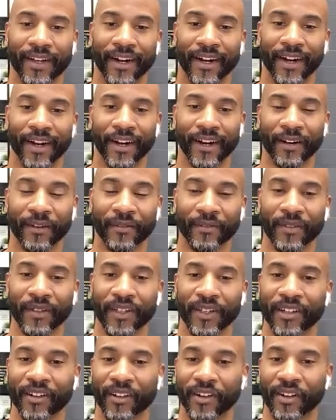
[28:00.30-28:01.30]

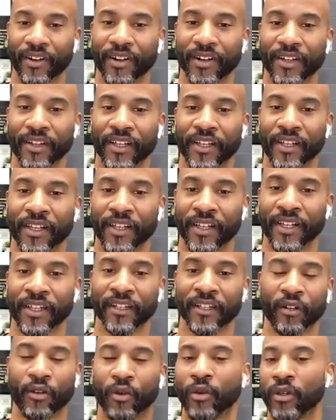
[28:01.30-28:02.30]
in
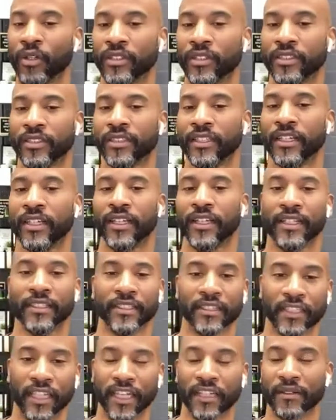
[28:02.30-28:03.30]
a course,
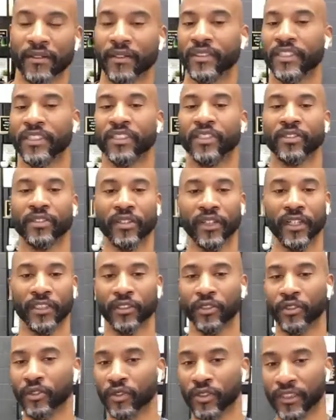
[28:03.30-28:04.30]
decided to become a teacher, and
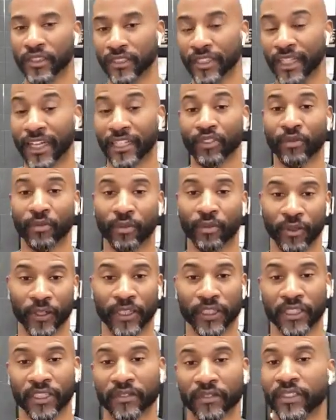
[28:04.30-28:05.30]
you do this natural
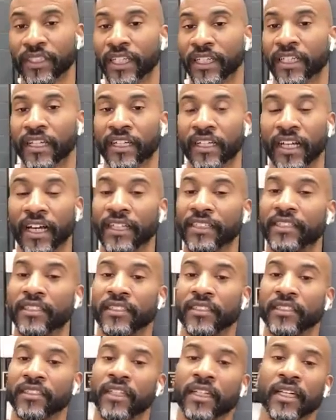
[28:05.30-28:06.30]
progression of taking
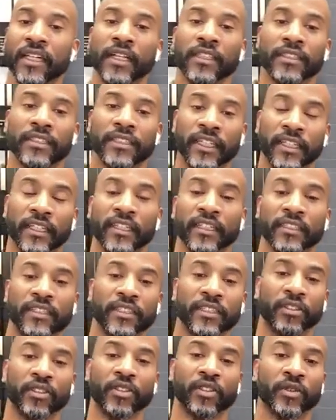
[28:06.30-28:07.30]
classes, taking a
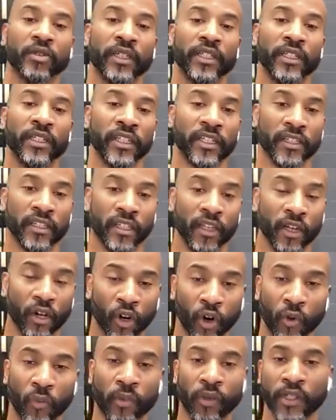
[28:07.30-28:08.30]
teacher training,
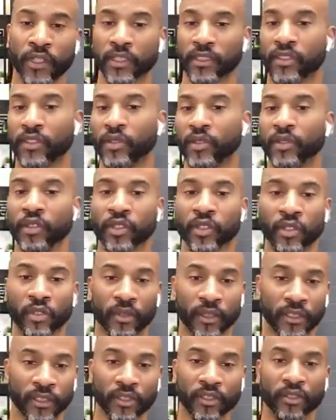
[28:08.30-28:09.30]
opening a
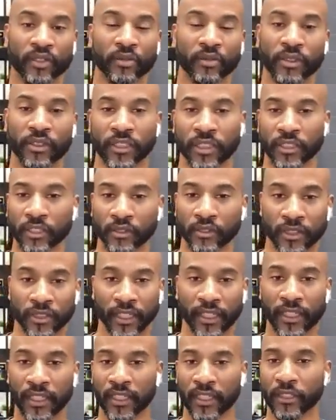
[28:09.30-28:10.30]
studio, and you do it, and then you
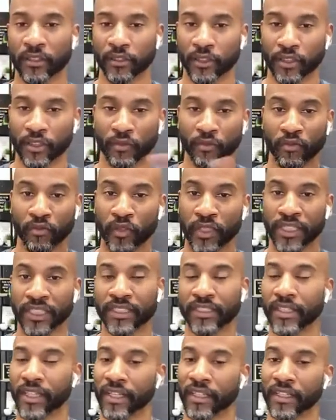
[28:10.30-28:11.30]
stay, and they're just
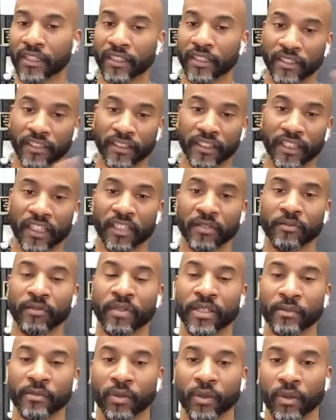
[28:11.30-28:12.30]
recycling the same
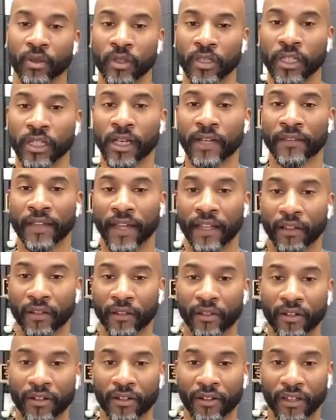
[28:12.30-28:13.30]
people that
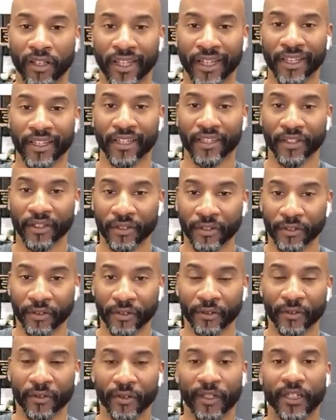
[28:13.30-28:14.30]
look like
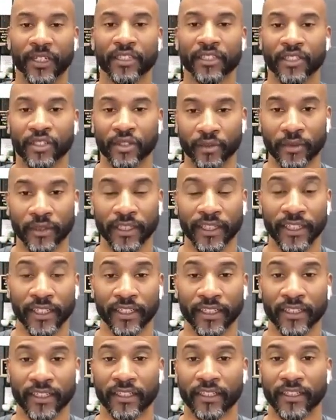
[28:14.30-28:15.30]
you
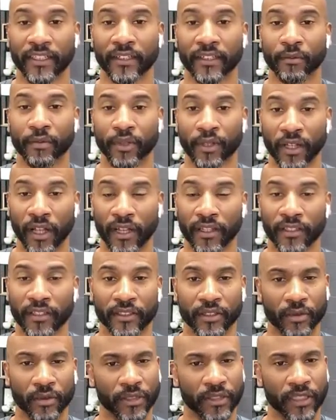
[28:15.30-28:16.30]
doing Pilates.
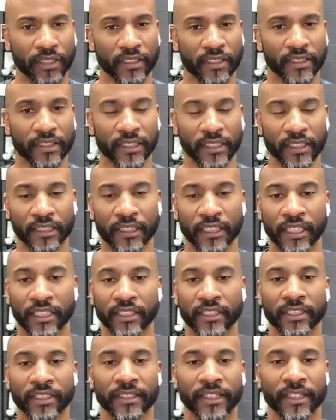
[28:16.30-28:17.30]
So it doesn't get a
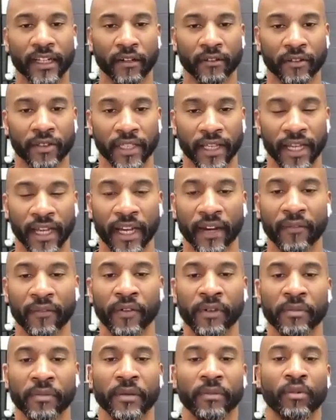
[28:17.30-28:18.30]
chance to get out into
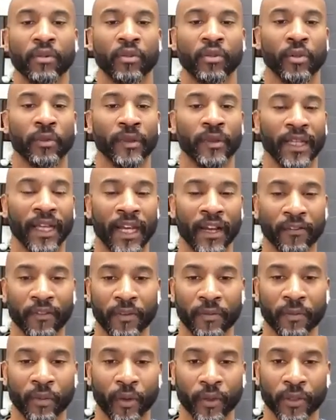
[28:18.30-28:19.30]
every people group and
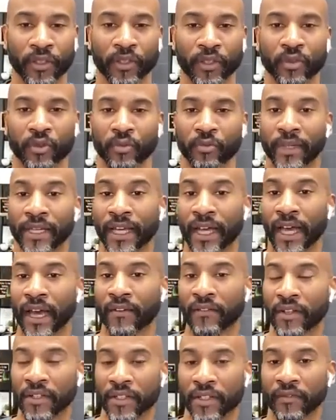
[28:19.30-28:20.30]
every person who may
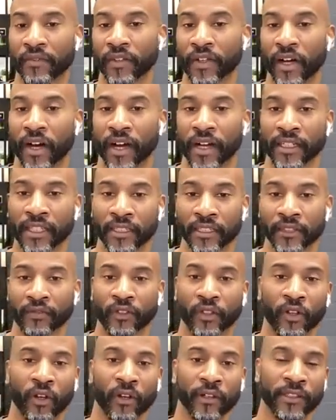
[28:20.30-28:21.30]
have a different eye and a
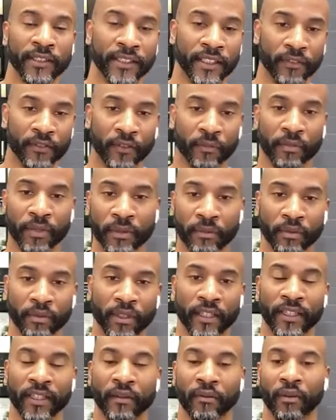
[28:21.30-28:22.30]
different heart and different people
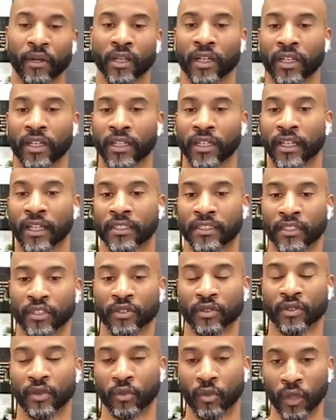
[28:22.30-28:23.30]
that they want to connect
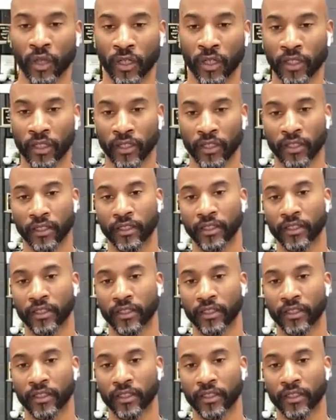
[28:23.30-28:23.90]
to the work.